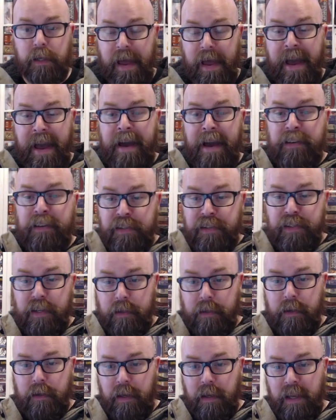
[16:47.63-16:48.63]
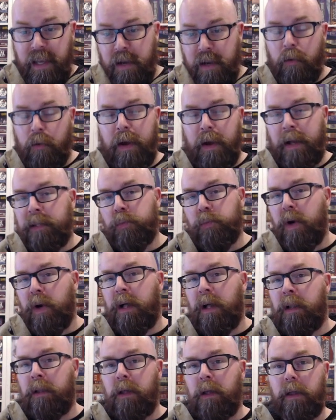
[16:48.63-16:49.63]
add here as
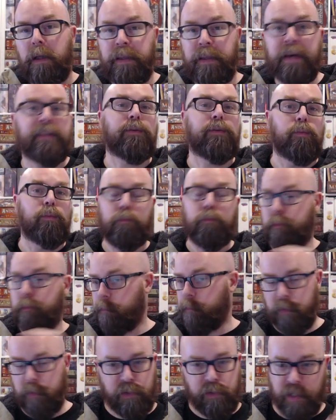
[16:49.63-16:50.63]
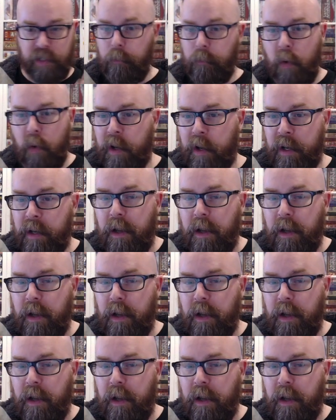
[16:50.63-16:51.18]
well that someone